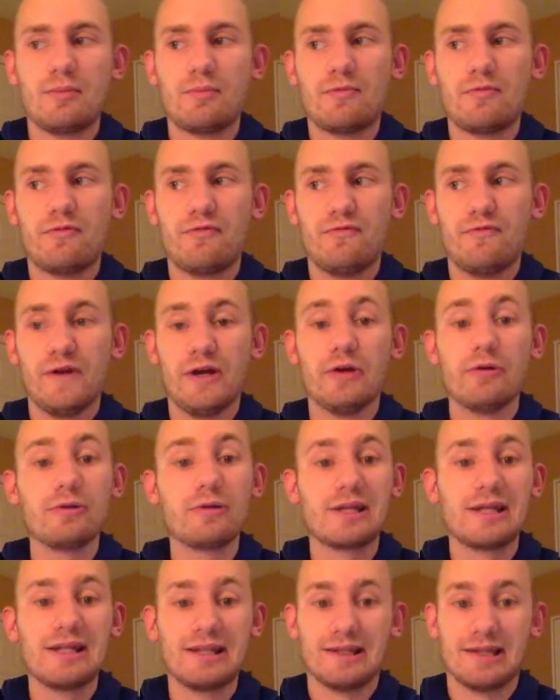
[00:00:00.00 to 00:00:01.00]

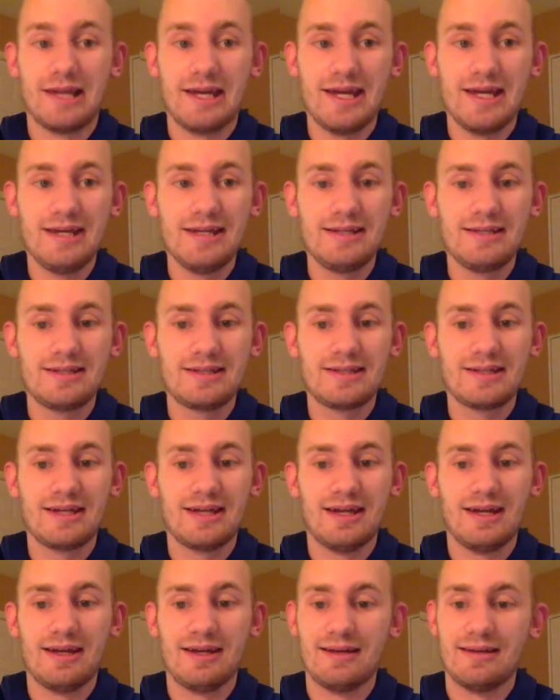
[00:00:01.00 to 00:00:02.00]
fairly late,
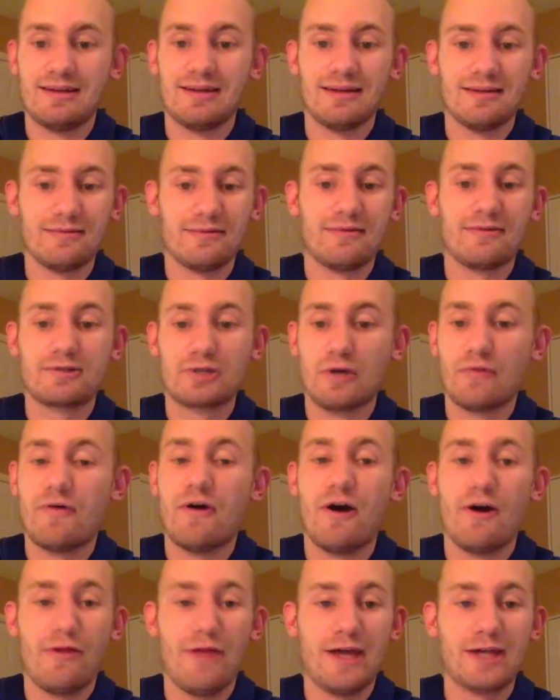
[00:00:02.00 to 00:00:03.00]
and so
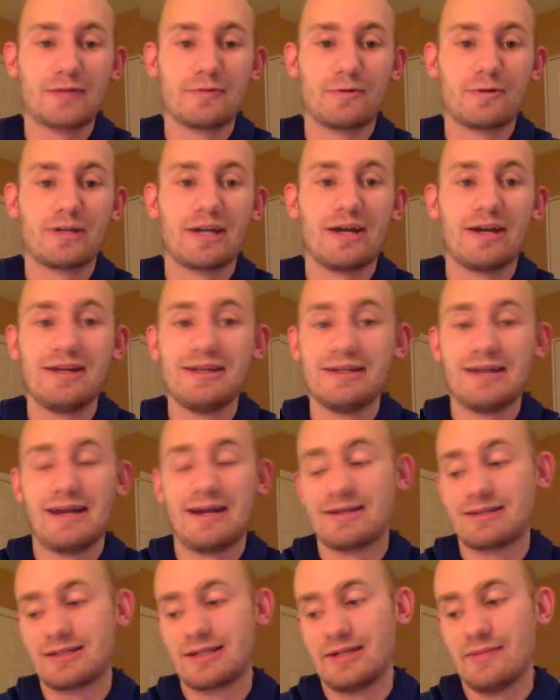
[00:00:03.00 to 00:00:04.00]
far that's worked out. He's
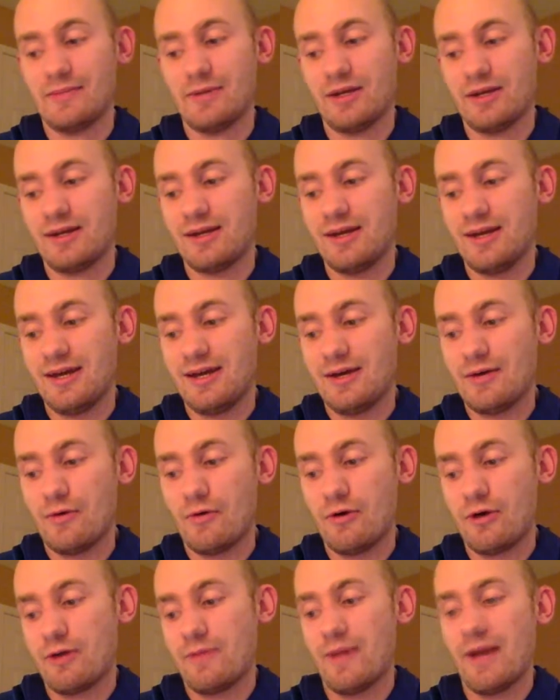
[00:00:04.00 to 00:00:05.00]
honestly been
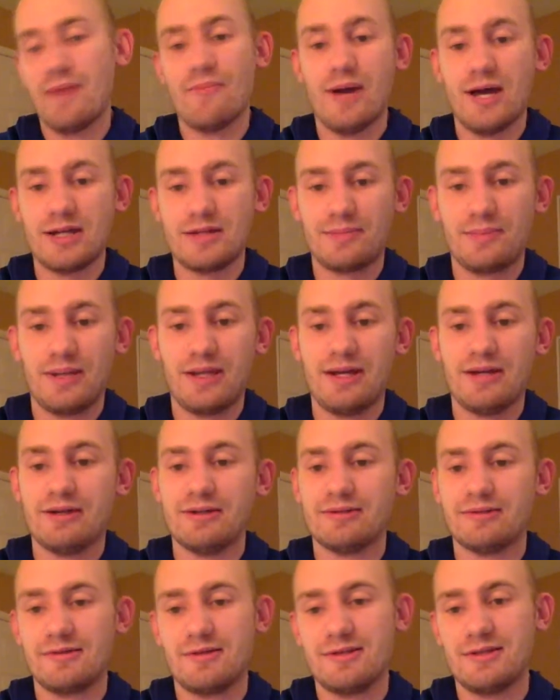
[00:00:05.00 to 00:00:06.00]
one of my best
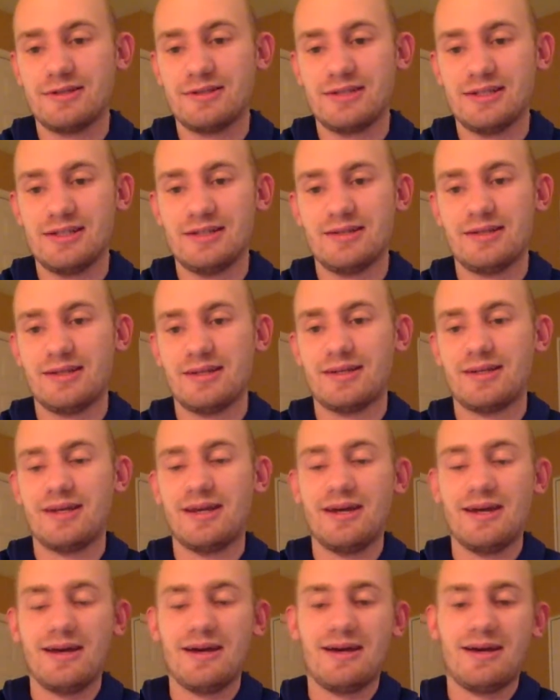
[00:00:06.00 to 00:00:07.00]
players this season.
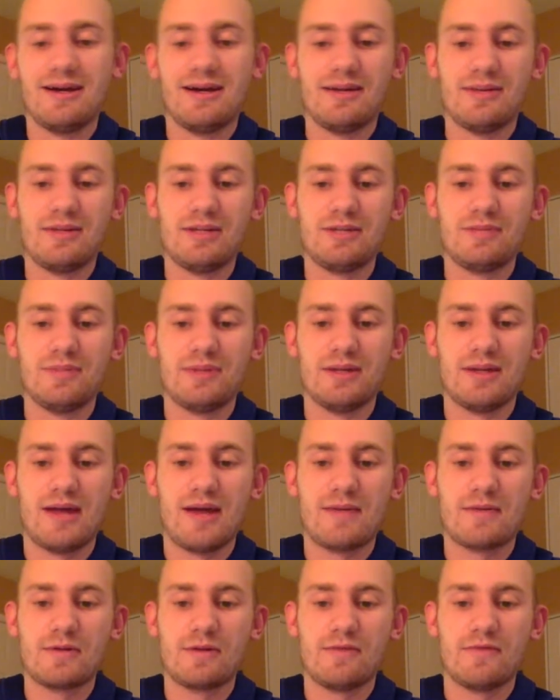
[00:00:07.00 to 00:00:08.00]
He's been
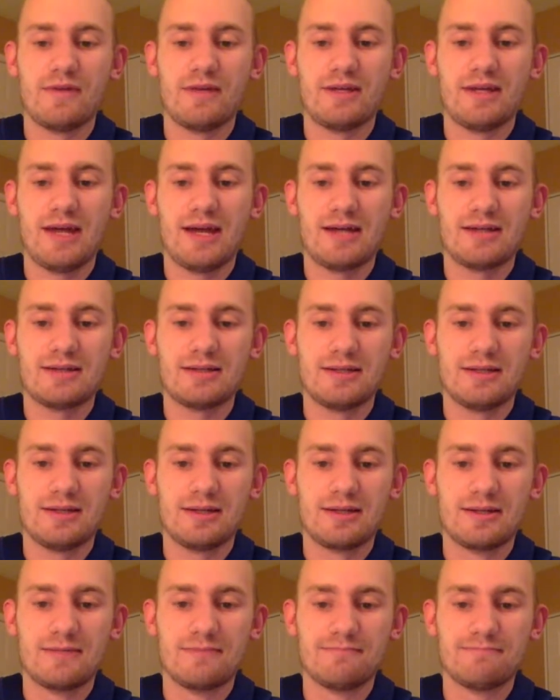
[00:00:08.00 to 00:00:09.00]
absolutely
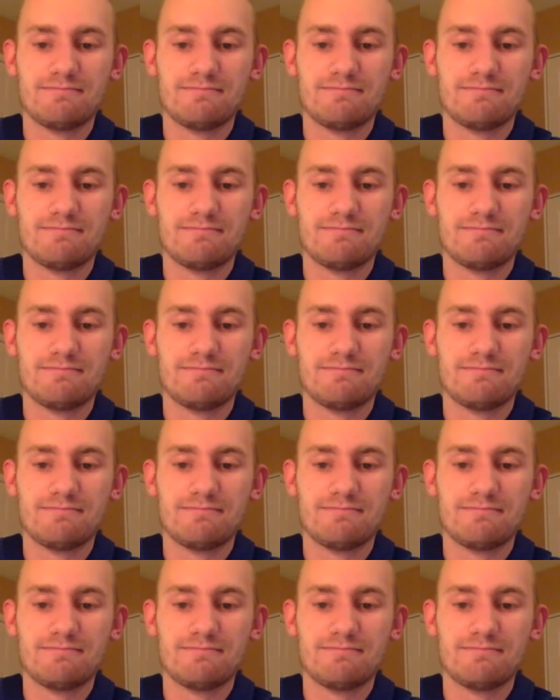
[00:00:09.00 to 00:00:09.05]
fantastic.